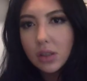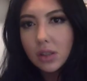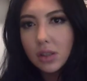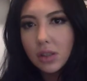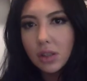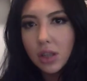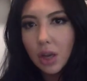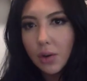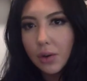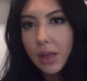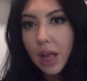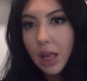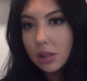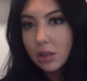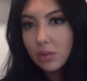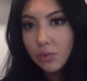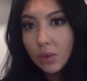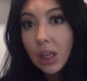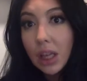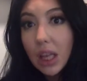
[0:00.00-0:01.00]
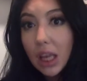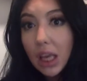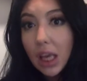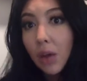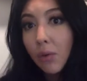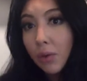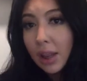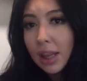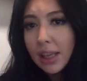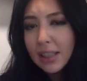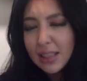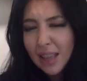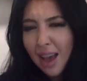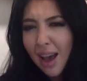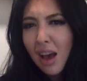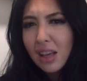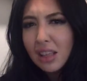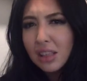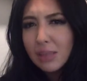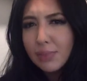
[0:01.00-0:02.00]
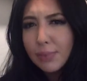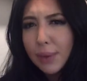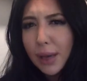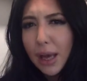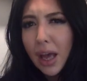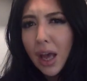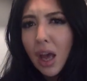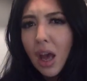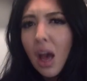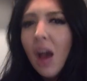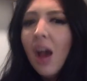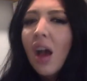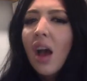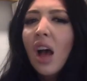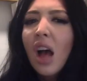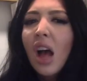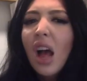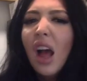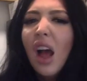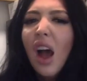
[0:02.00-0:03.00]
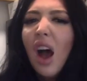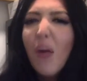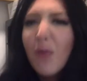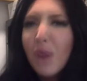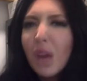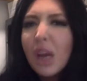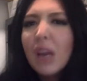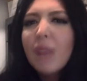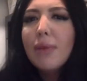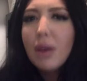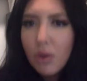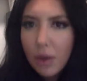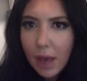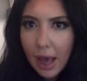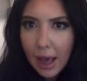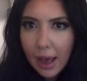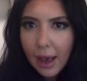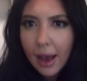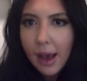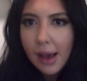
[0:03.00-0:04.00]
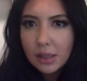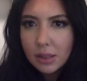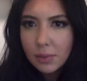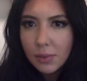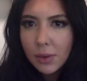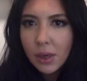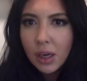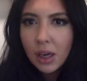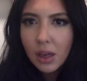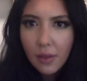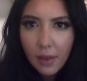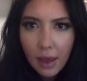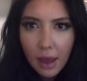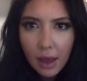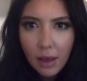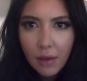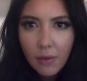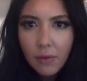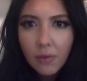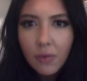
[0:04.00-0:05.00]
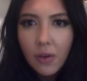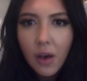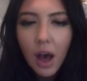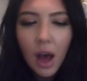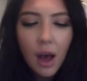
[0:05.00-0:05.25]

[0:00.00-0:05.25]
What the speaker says: So it really sucks, but we're gonna be okay, guys. We're gonna live. It's